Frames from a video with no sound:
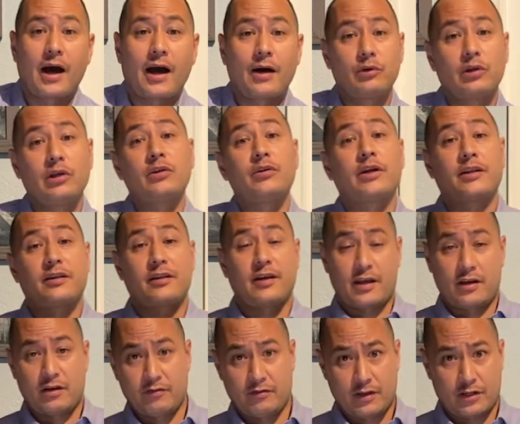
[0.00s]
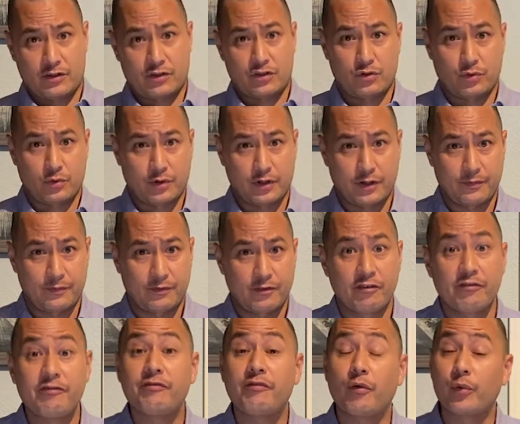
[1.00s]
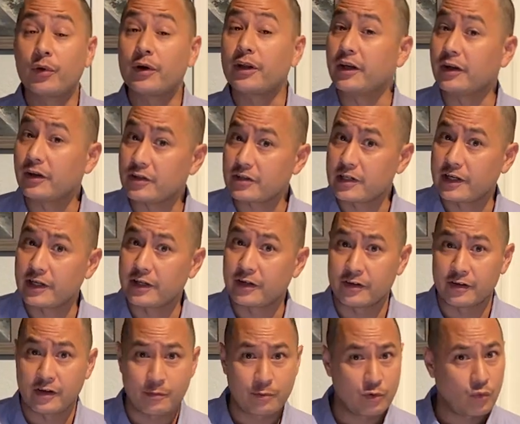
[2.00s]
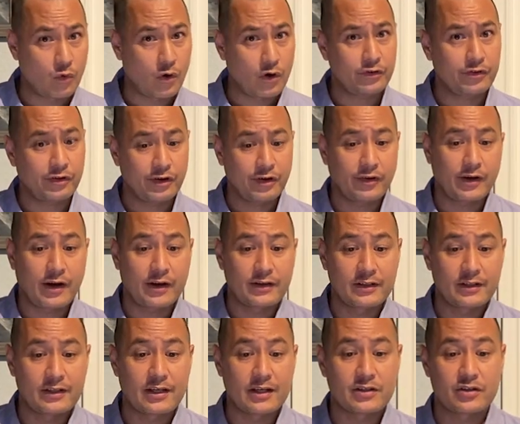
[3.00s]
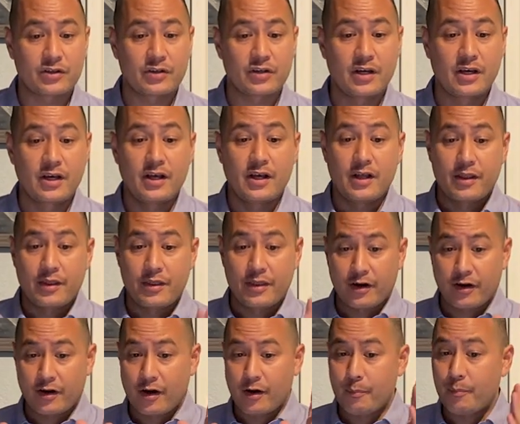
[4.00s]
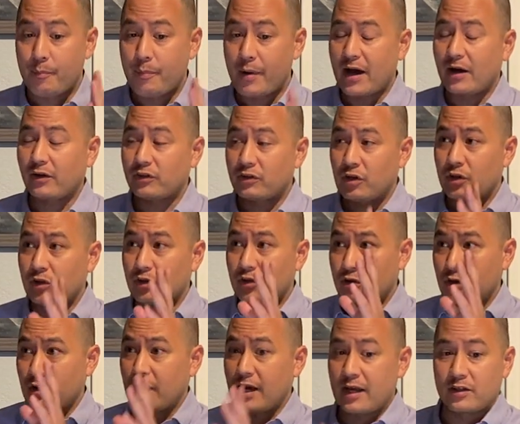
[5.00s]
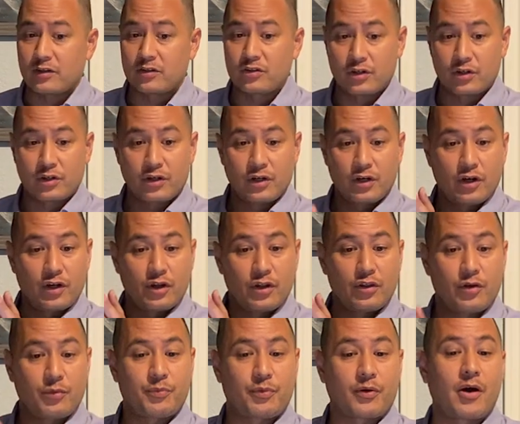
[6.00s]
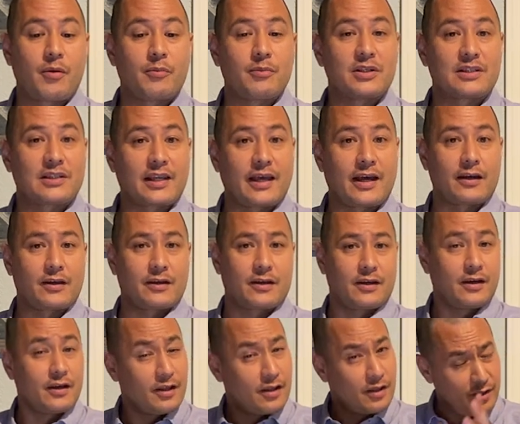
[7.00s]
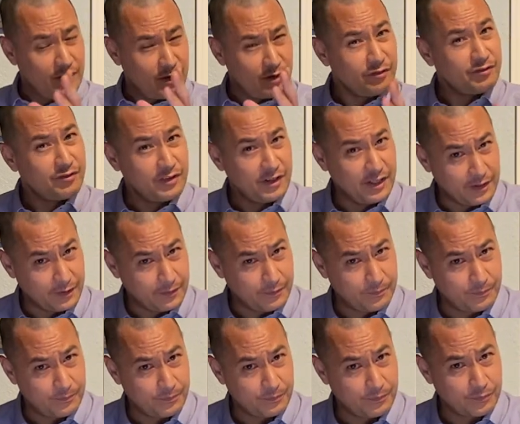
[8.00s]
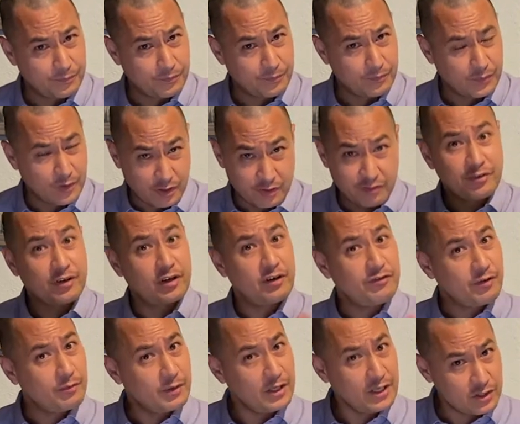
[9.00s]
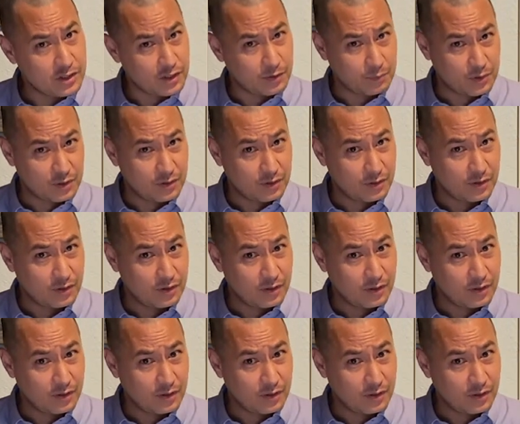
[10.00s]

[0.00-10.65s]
I want to look at the end of that story. 40 years later, they've been wandering around the desert. They're about to enter the promised land. They're free. They're free from Egypt.